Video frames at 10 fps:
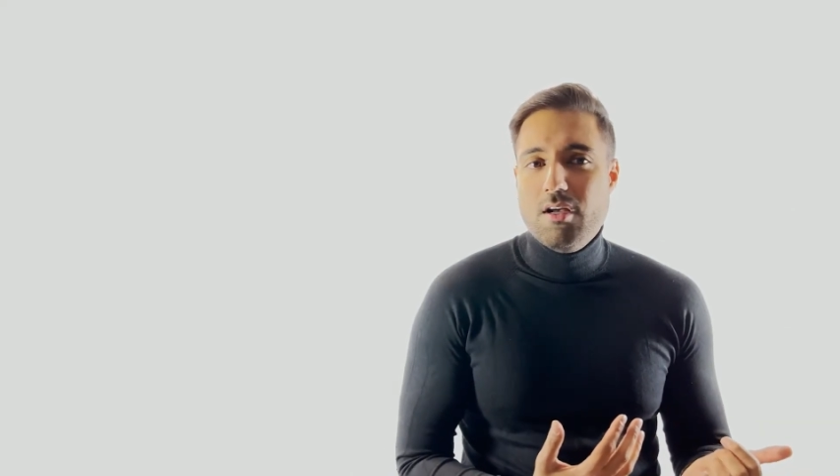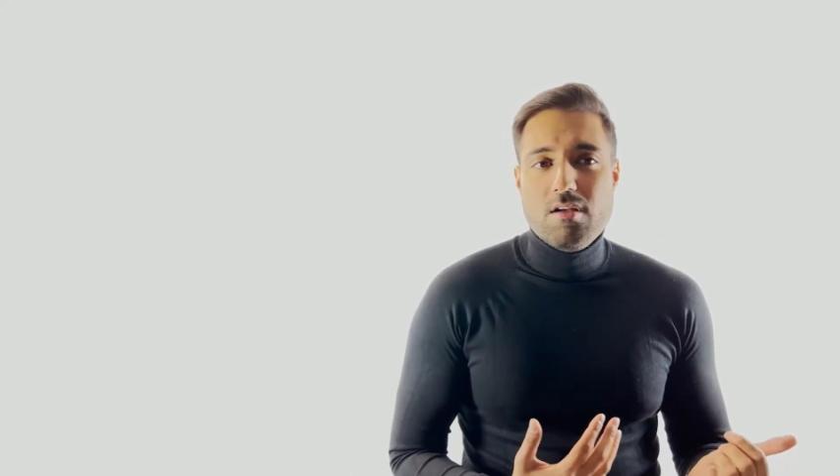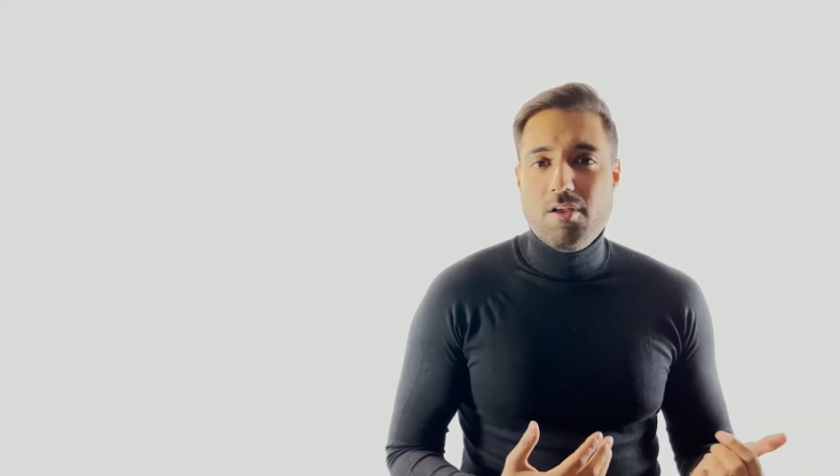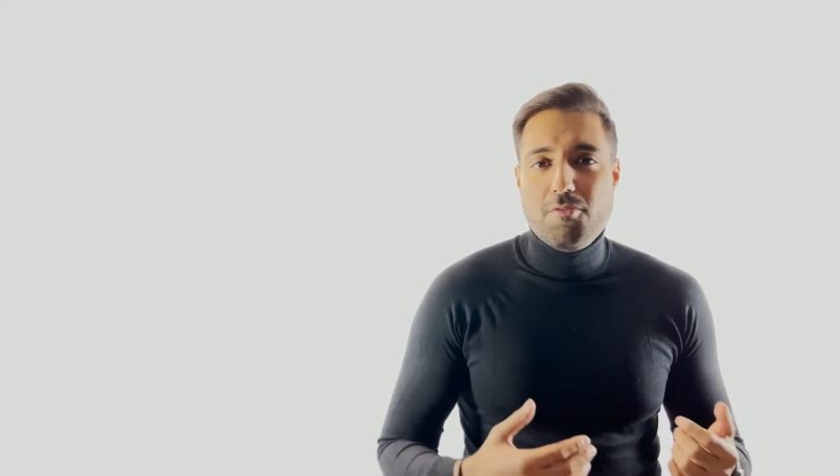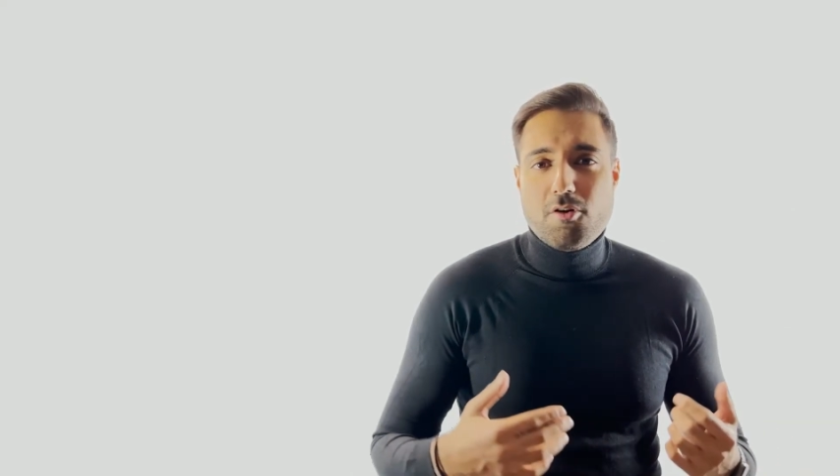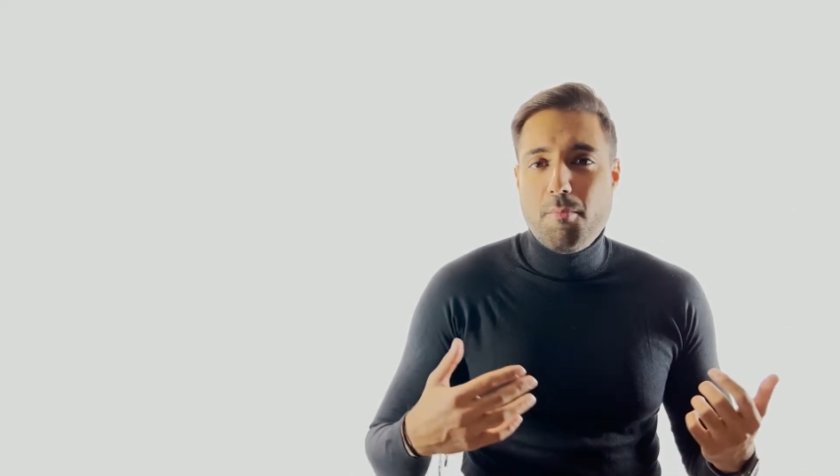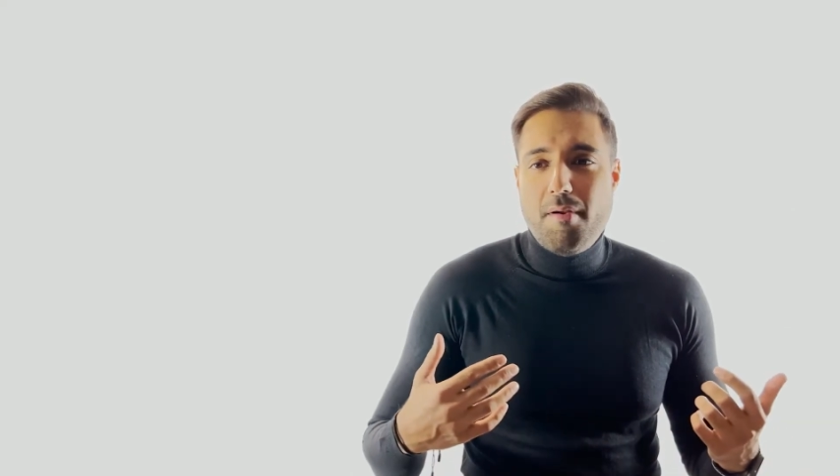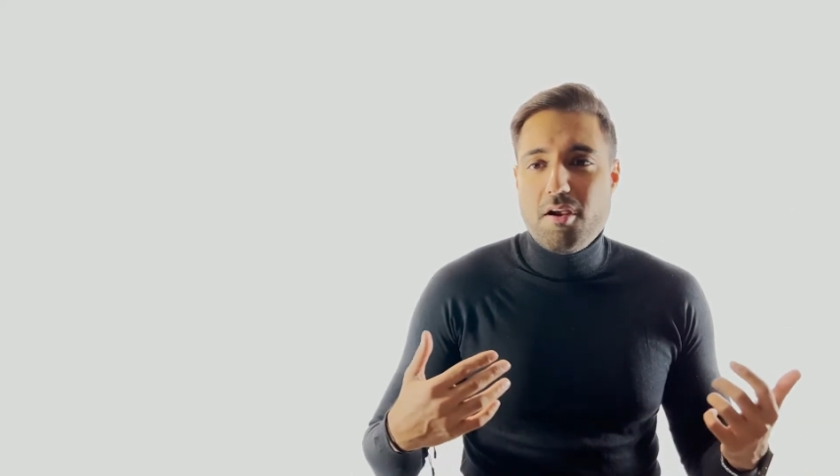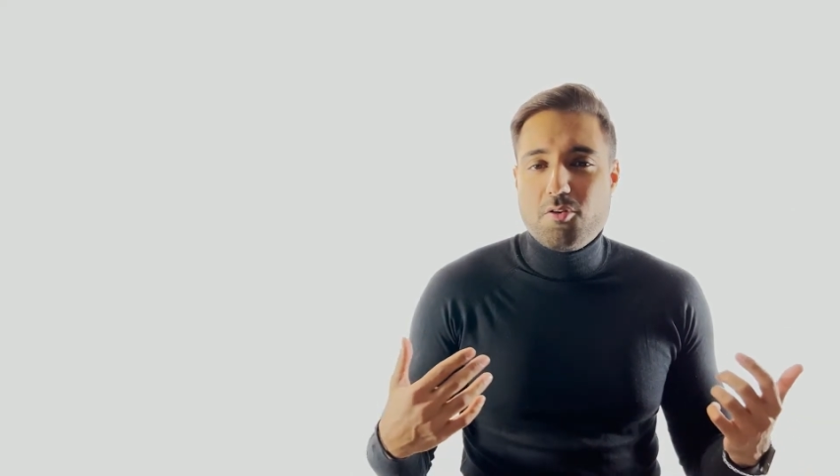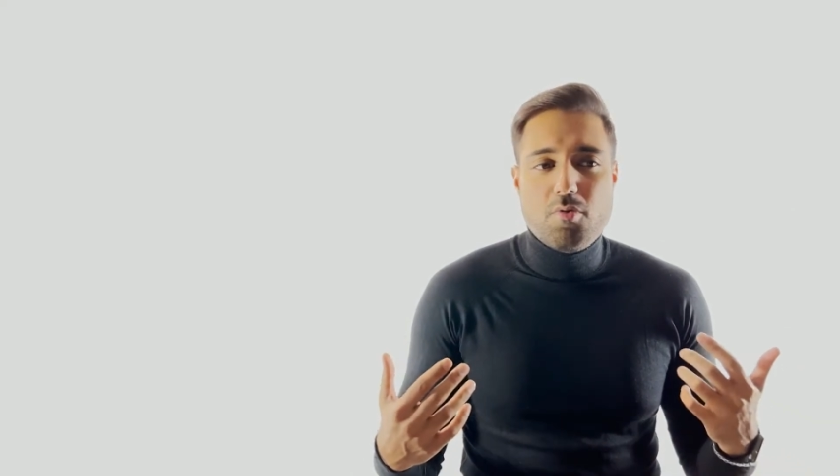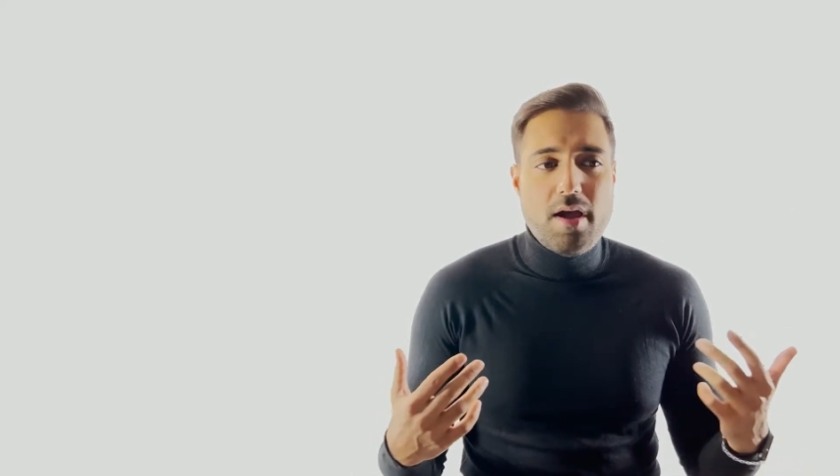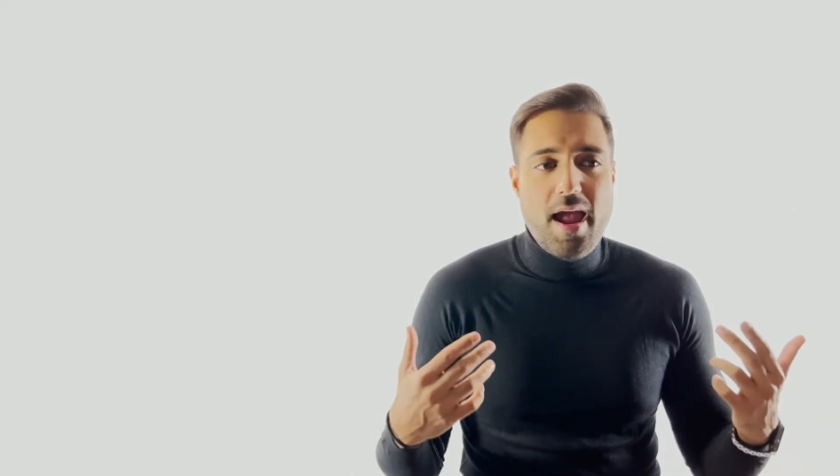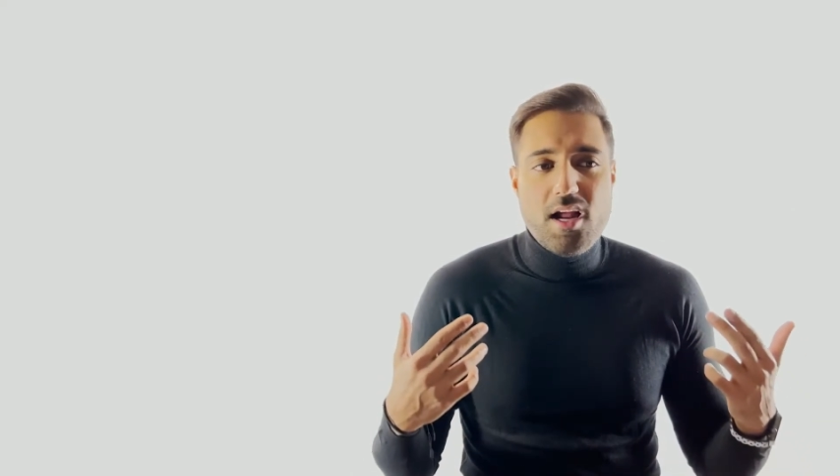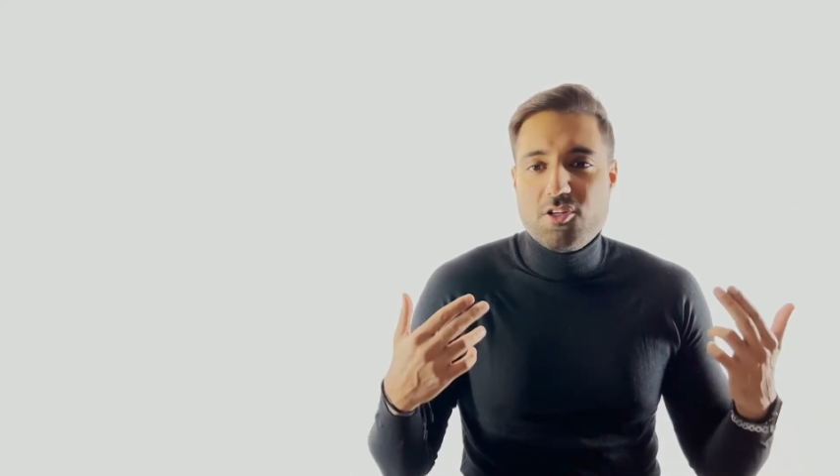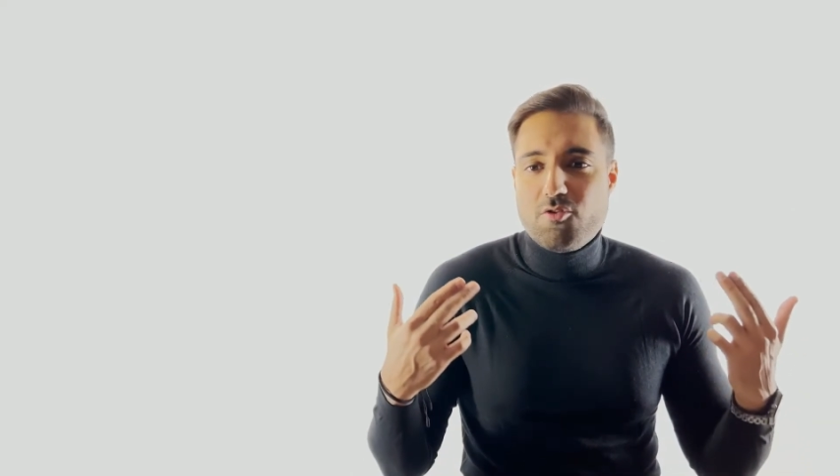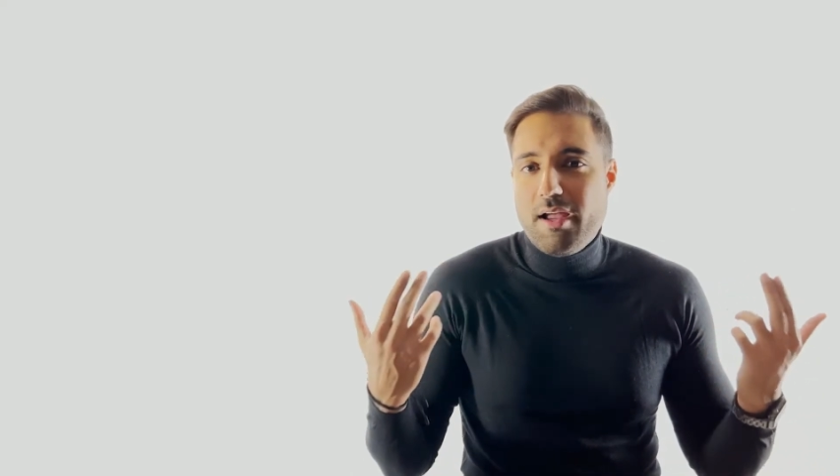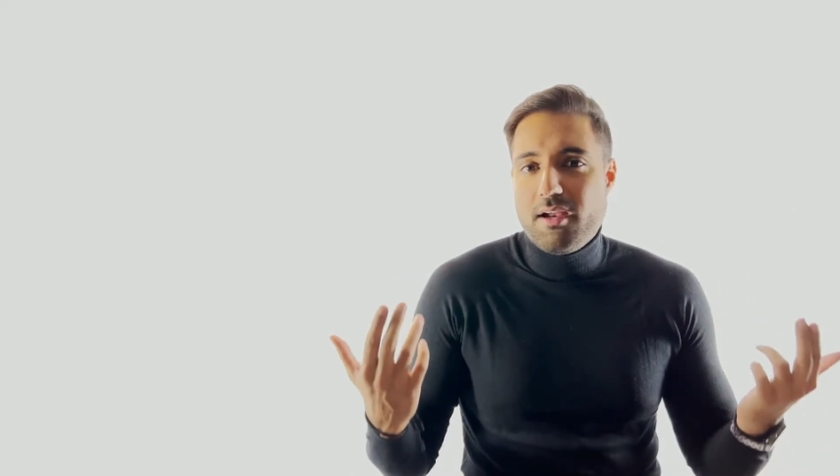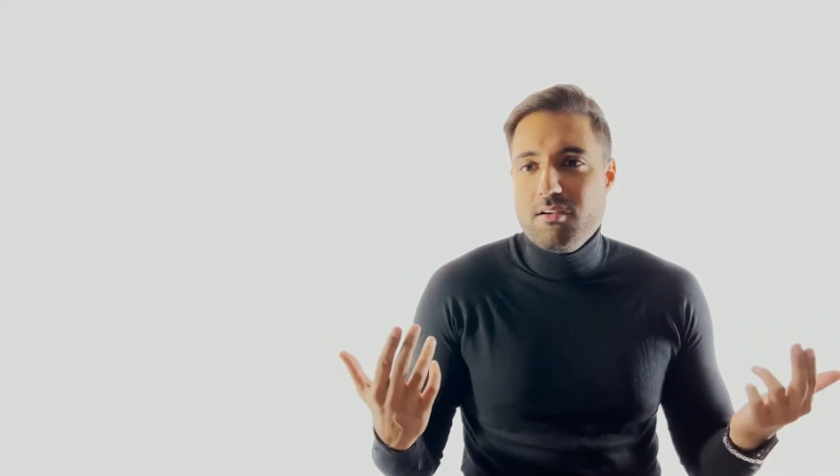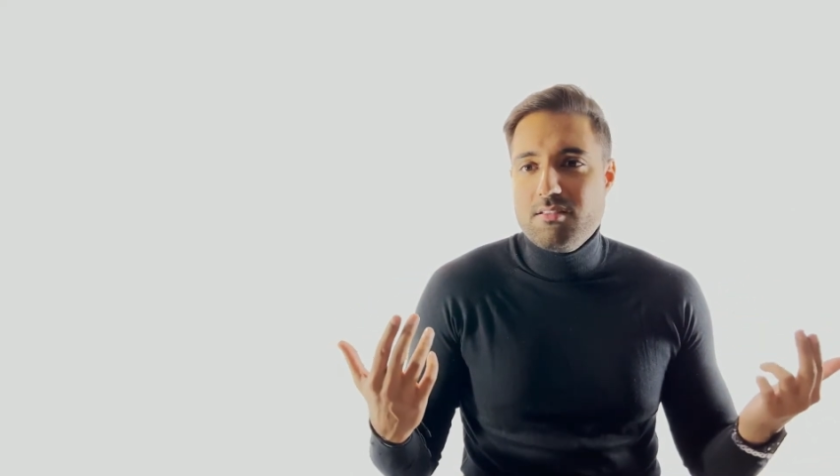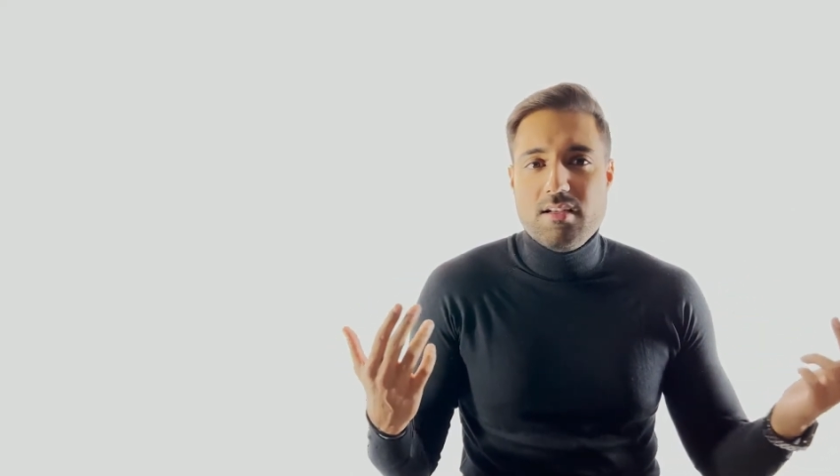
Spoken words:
If you're comparing to hair dryers,